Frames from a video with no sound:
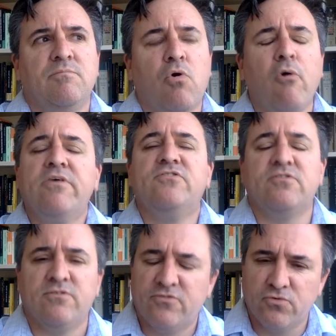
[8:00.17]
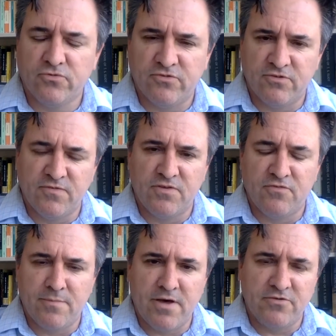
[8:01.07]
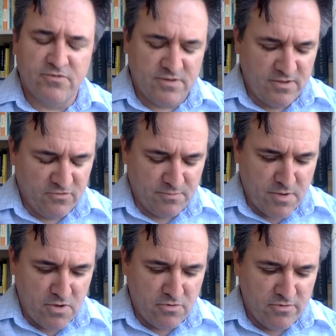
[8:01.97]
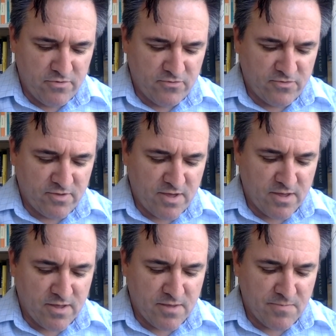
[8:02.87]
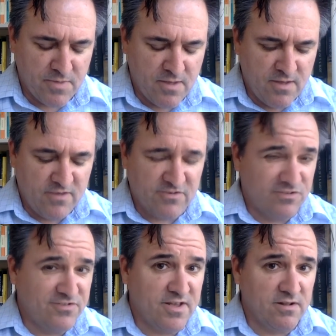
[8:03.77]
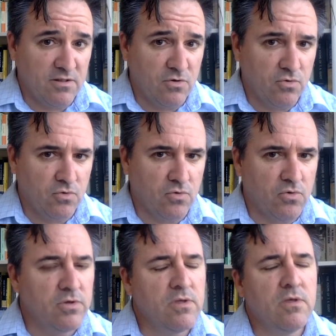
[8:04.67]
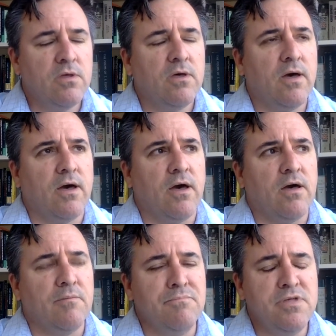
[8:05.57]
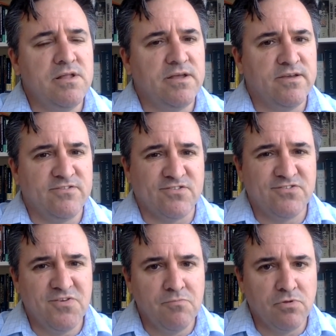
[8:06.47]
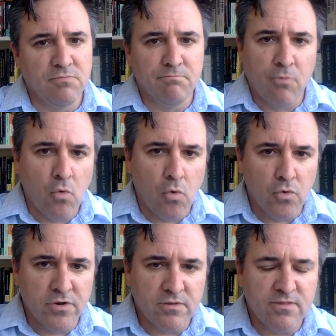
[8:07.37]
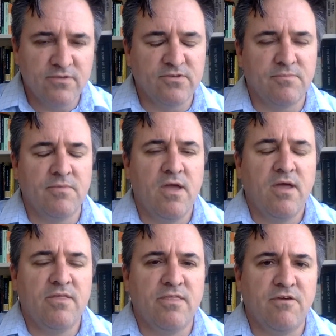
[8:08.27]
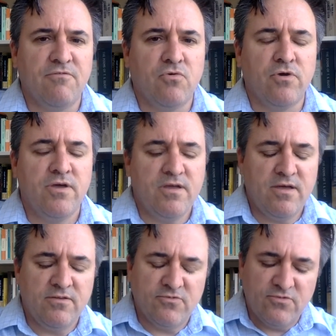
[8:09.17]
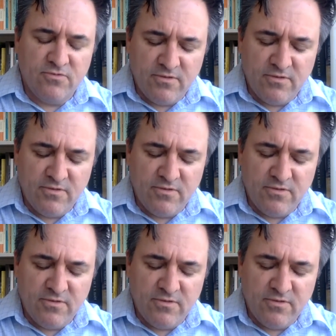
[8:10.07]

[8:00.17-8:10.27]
poisoned sources of information. Desdemona is a um, is a subtle whore. Uh, Emilia is a simple bawd. These are therefore he is